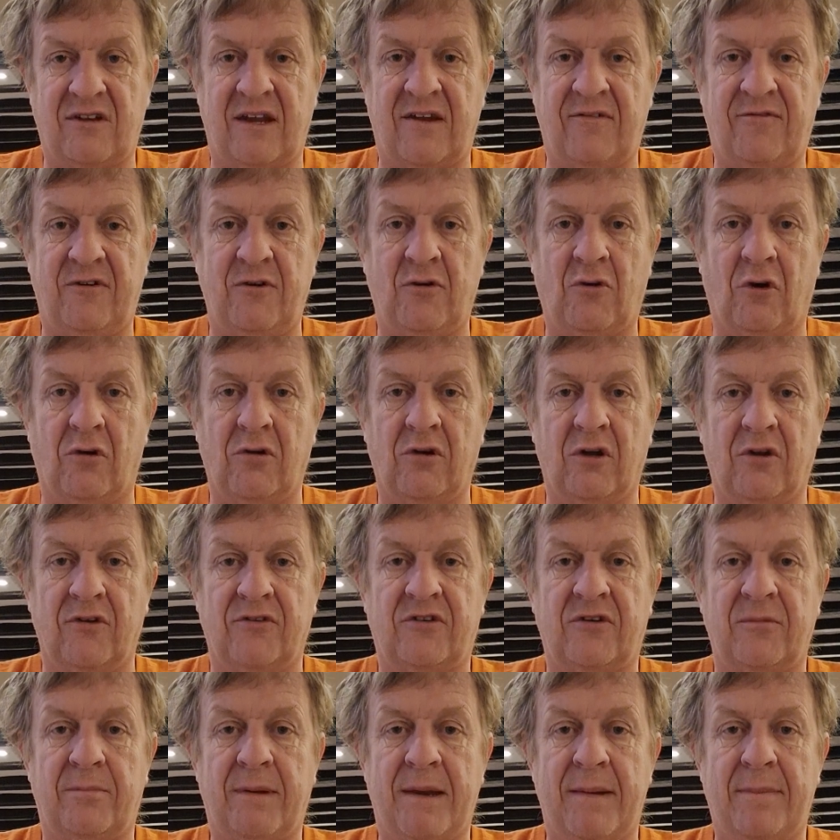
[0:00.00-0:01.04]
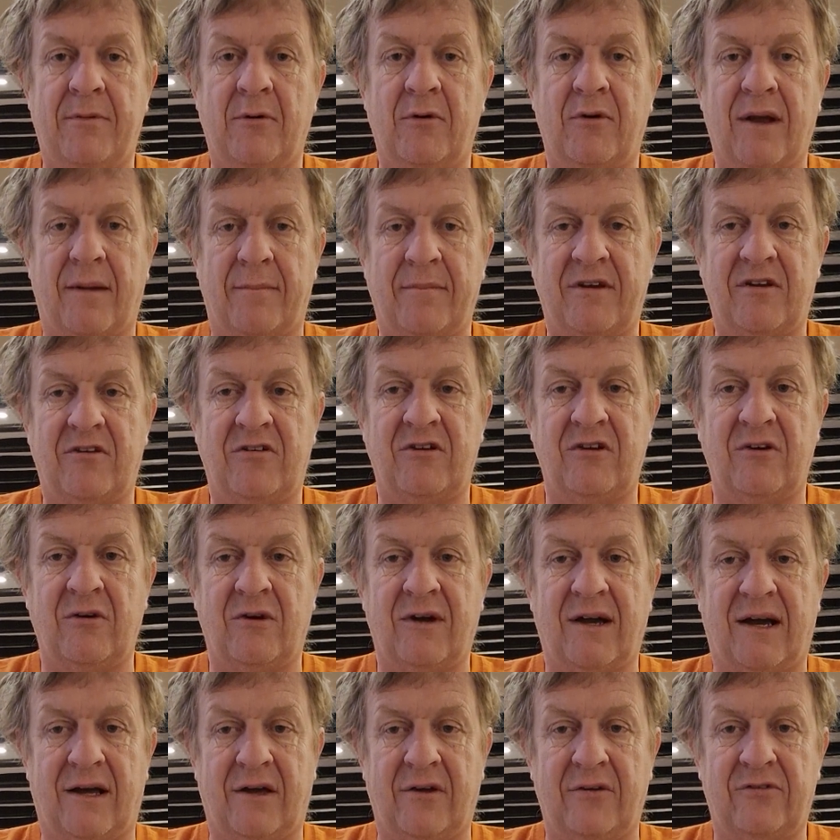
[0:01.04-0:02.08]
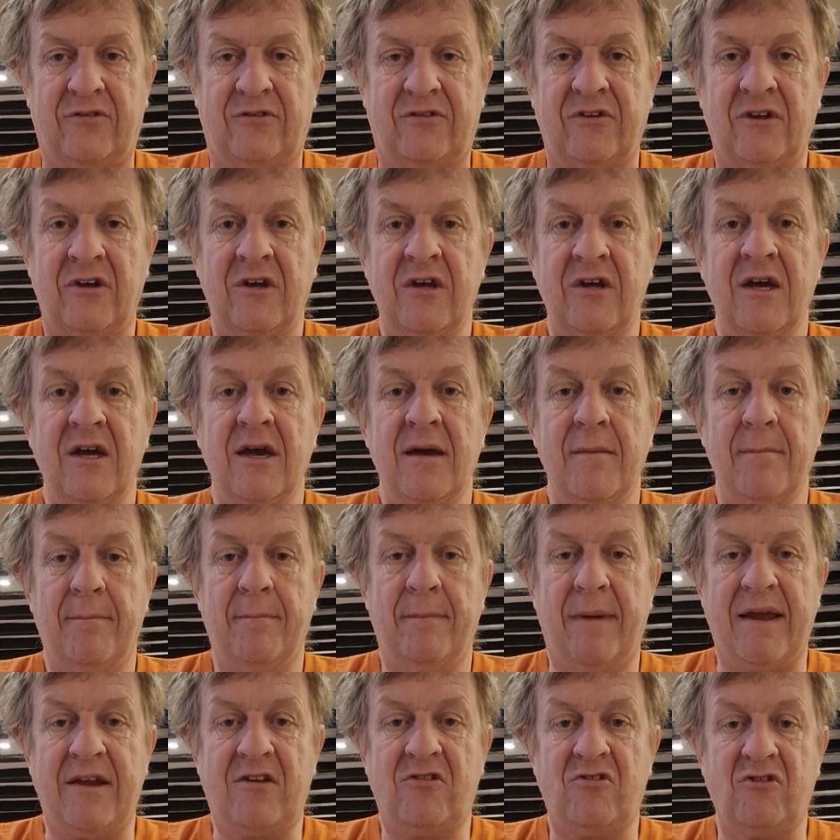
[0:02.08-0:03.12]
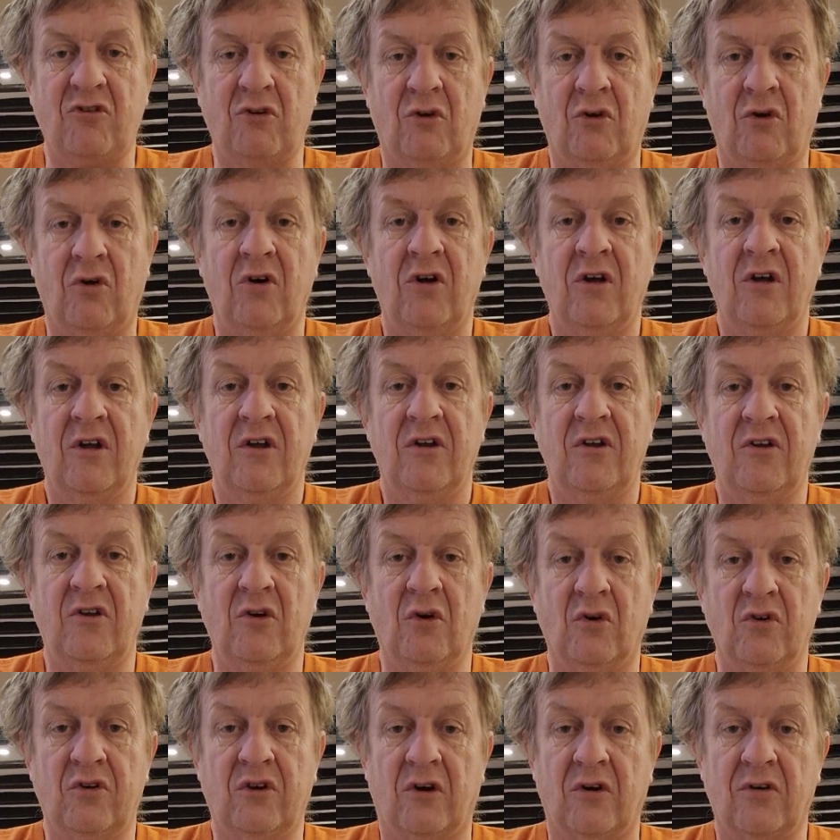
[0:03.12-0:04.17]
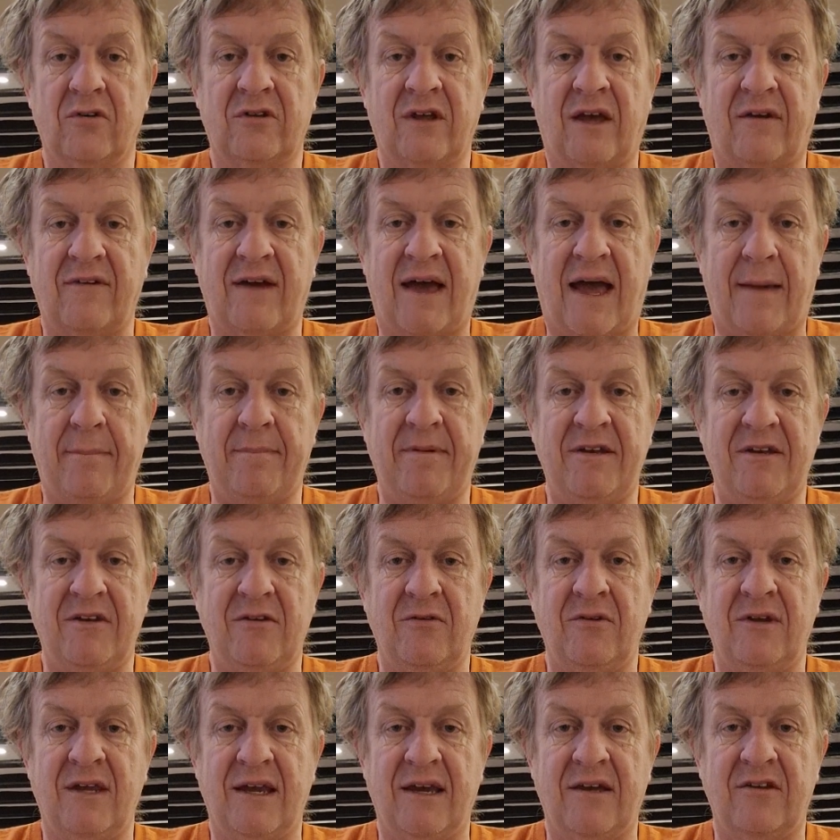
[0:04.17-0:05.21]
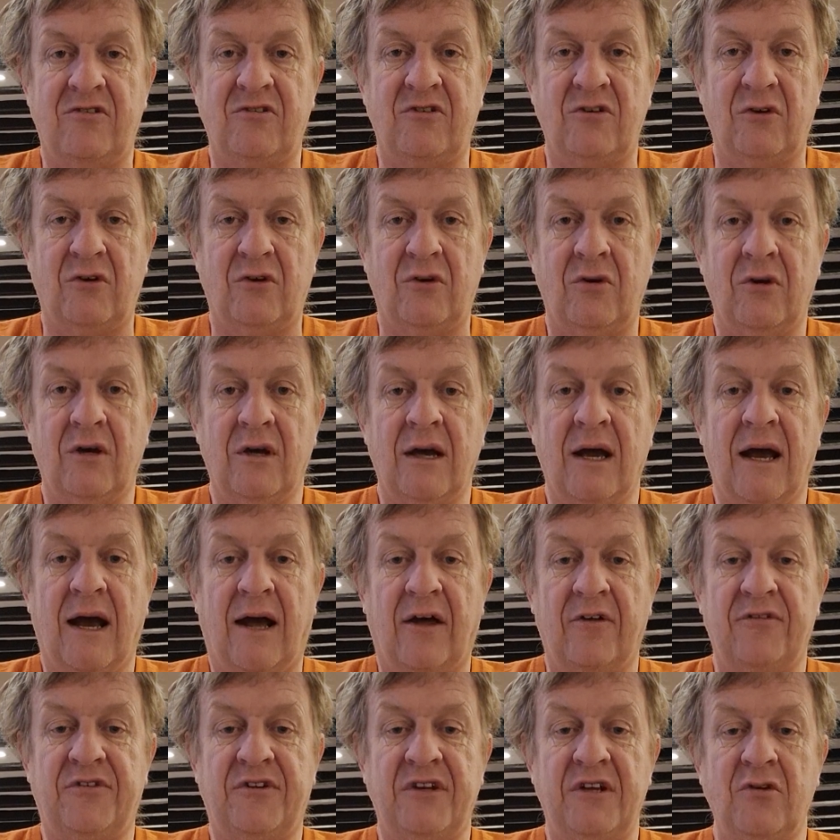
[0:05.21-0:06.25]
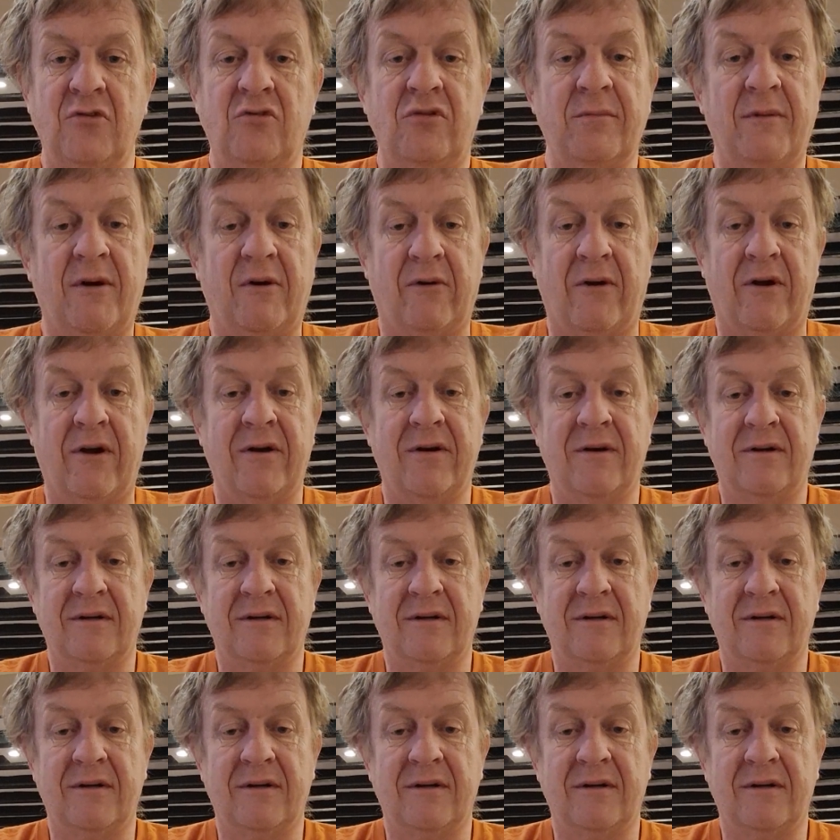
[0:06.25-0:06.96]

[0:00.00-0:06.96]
If you've got lots of people coming to your house, make sure your dogs have a happy New Year too. I'll see you tomorrow.